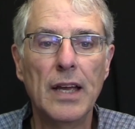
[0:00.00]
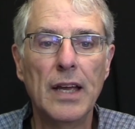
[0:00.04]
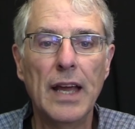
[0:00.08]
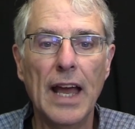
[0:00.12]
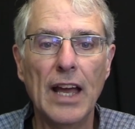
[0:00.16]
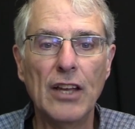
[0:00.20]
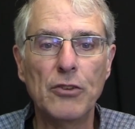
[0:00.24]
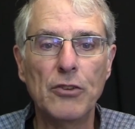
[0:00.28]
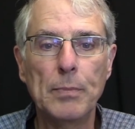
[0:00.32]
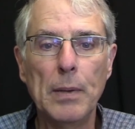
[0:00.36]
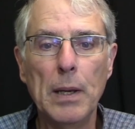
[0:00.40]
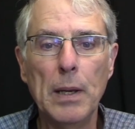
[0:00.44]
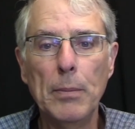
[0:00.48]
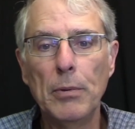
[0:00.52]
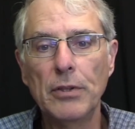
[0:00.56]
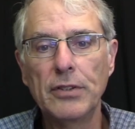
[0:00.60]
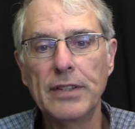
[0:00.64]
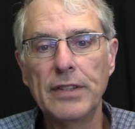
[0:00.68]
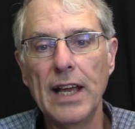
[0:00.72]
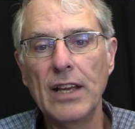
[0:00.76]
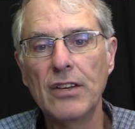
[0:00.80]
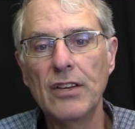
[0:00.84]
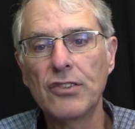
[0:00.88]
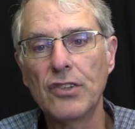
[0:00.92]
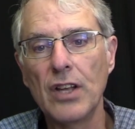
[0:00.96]
as people
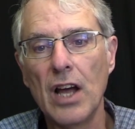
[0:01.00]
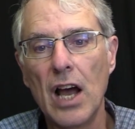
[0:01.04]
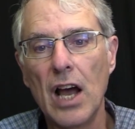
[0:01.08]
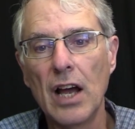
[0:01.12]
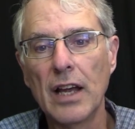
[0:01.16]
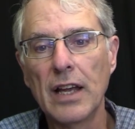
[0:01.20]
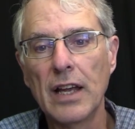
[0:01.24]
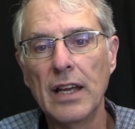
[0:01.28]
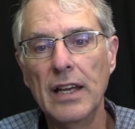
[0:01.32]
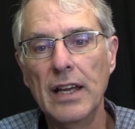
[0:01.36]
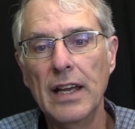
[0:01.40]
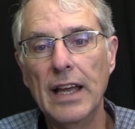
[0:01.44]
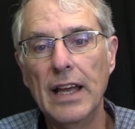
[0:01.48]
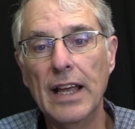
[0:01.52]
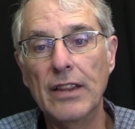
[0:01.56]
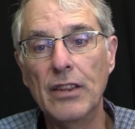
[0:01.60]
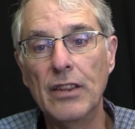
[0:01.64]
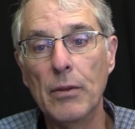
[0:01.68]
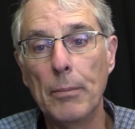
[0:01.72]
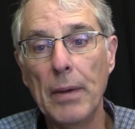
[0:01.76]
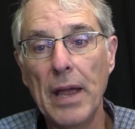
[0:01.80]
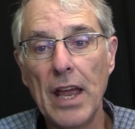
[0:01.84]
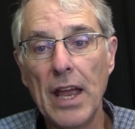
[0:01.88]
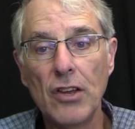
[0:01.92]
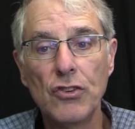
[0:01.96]
take stock in the
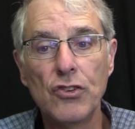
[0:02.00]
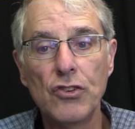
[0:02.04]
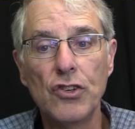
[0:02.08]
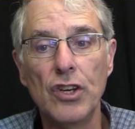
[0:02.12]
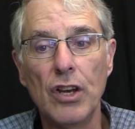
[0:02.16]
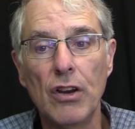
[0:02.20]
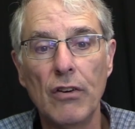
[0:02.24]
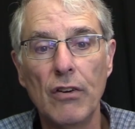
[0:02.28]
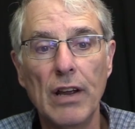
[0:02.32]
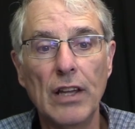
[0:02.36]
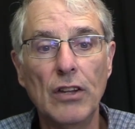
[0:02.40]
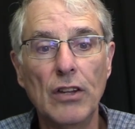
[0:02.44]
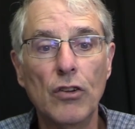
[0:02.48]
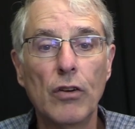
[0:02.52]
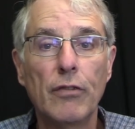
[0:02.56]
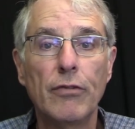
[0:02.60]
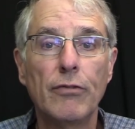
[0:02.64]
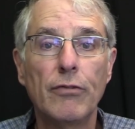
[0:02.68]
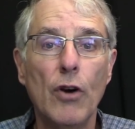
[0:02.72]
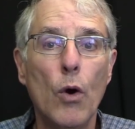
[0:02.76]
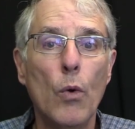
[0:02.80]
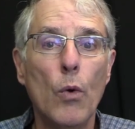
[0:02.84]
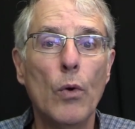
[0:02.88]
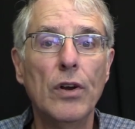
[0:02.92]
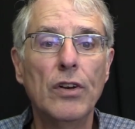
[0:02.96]
past year and look
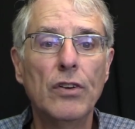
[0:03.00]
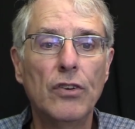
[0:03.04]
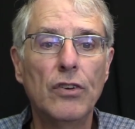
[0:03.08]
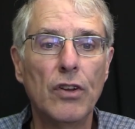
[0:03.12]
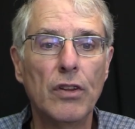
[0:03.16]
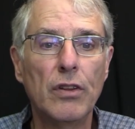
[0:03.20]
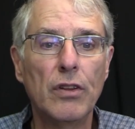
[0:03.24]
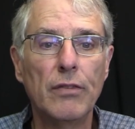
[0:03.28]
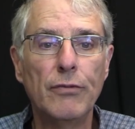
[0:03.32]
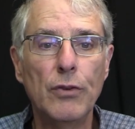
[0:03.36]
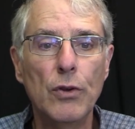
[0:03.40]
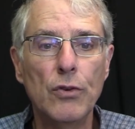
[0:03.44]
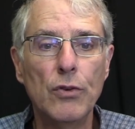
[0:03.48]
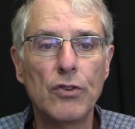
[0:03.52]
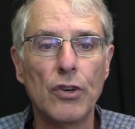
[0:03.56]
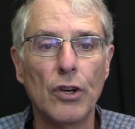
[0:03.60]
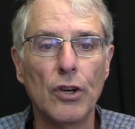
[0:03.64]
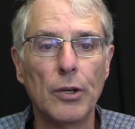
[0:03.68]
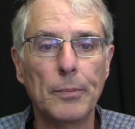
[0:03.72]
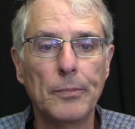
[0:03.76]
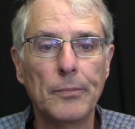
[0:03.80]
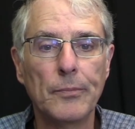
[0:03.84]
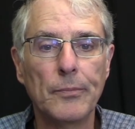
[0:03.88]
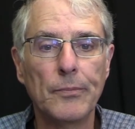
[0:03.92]
forward to the future.